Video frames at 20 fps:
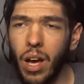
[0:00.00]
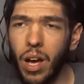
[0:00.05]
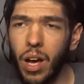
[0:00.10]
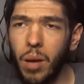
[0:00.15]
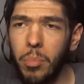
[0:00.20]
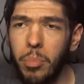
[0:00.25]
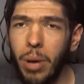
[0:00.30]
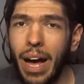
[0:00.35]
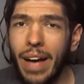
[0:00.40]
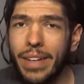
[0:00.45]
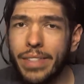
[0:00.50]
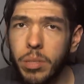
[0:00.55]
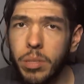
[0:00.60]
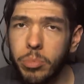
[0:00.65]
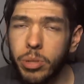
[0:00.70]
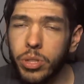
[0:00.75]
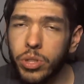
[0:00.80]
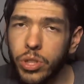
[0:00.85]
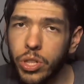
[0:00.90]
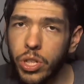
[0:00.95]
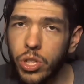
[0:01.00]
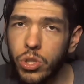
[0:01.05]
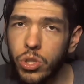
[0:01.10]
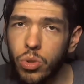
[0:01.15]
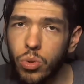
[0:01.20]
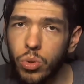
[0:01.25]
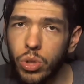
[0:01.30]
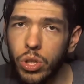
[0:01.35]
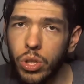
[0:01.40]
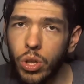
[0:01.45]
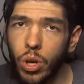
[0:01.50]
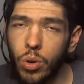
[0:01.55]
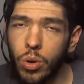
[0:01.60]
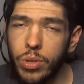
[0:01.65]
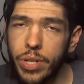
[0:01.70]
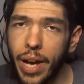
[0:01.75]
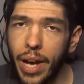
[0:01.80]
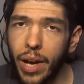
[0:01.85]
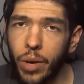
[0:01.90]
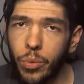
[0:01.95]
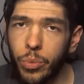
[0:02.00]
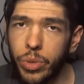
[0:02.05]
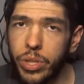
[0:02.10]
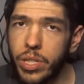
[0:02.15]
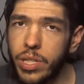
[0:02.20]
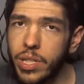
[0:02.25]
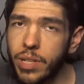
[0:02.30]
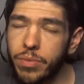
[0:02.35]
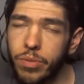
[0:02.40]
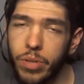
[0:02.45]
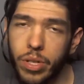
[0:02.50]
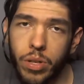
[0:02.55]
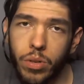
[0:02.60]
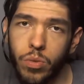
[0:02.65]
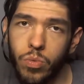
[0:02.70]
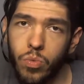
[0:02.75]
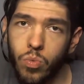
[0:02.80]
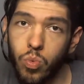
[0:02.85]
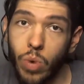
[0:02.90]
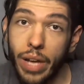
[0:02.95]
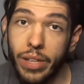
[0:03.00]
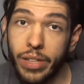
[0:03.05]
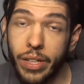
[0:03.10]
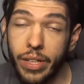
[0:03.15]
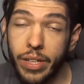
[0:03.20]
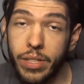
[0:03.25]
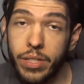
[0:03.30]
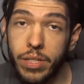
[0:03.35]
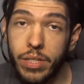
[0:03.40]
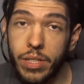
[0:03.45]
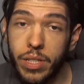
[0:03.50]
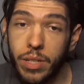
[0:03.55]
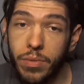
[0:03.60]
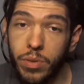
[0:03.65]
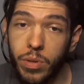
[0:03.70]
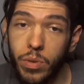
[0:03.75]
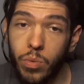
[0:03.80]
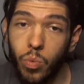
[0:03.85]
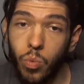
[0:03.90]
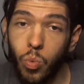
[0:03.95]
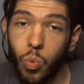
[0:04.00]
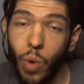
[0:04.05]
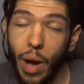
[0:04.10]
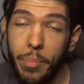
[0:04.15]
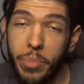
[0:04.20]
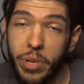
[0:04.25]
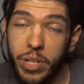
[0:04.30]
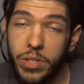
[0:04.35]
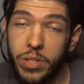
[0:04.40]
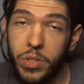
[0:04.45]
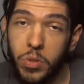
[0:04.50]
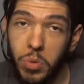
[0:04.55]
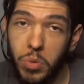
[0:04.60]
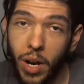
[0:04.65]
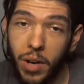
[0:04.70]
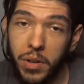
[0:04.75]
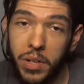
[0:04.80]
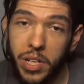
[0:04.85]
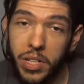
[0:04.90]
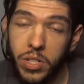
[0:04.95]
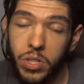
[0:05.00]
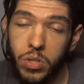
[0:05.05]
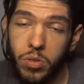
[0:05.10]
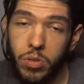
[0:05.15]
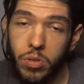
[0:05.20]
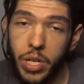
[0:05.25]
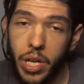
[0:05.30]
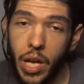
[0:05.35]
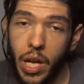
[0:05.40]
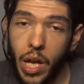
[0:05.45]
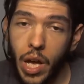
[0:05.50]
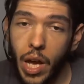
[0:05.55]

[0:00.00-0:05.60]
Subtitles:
possibilities you can go down with different relics, different weapons throughout history,